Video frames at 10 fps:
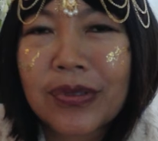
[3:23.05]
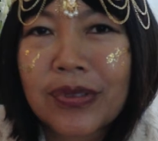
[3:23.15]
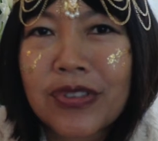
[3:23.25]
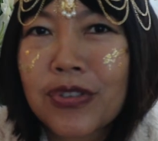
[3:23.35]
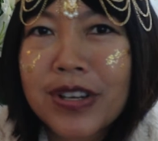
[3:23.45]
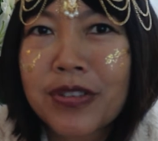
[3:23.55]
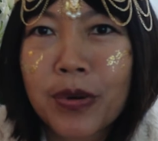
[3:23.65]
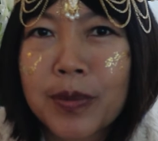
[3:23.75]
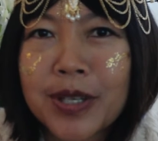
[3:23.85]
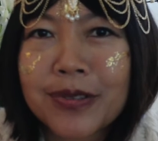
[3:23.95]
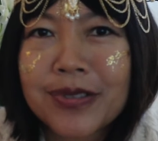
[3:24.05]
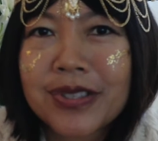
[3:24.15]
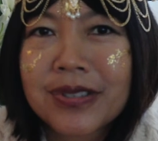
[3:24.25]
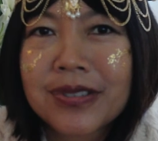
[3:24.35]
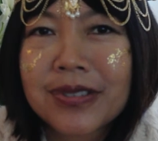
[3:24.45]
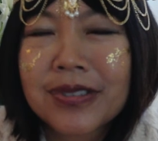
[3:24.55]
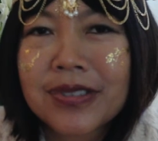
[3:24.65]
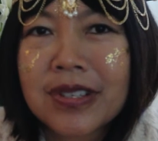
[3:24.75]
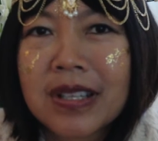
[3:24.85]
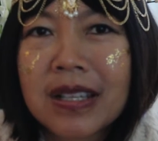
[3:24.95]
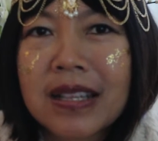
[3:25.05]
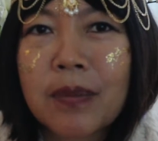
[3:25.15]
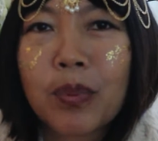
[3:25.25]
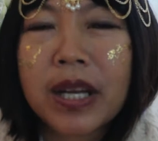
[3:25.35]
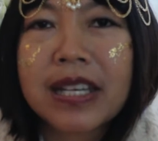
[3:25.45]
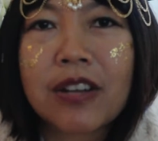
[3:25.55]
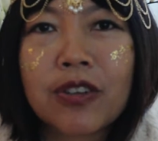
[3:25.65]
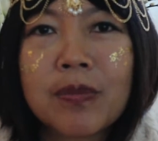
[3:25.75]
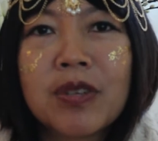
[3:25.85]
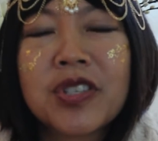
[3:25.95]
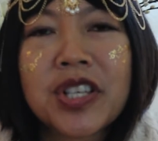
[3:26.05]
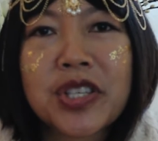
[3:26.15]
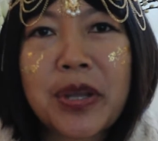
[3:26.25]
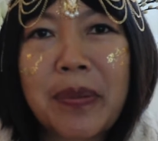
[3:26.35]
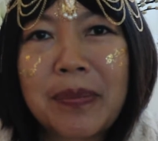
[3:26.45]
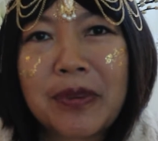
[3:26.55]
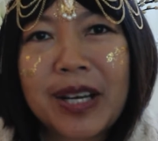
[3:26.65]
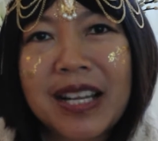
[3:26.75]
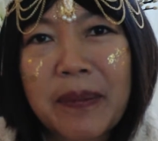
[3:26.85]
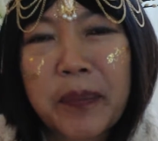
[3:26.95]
stress hormones that break down your immune system, right?